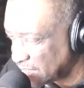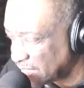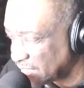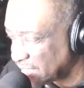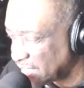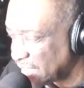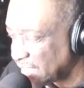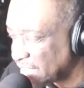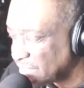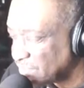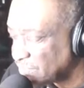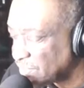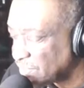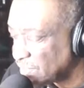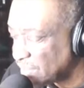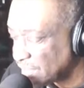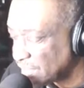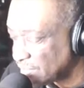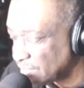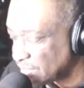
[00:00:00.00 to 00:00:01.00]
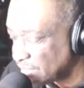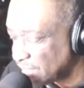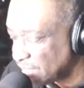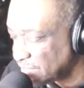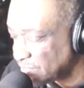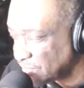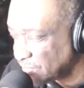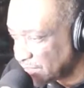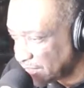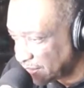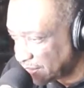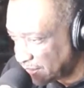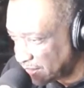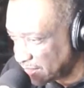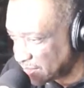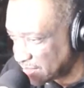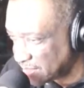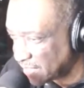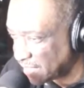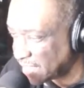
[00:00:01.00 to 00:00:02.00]
the intricate
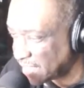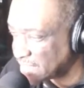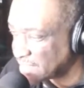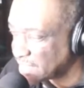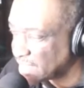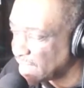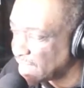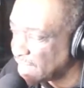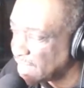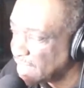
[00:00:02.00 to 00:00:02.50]
things that they say,